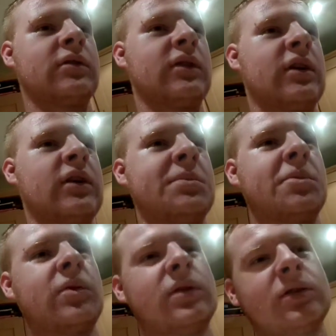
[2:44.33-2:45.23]
an early
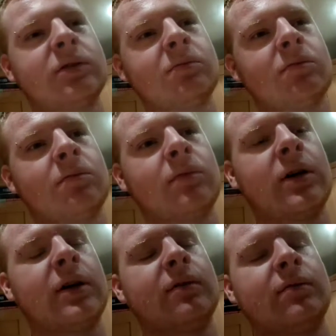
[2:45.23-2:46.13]
morning
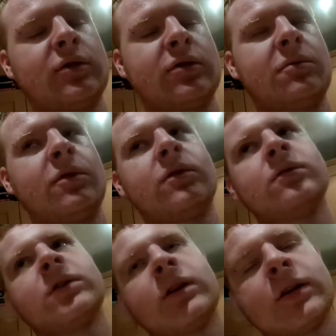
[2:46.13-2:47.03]
tomorrow,
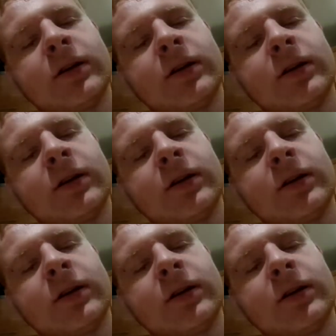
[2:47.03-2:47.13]
Sunday.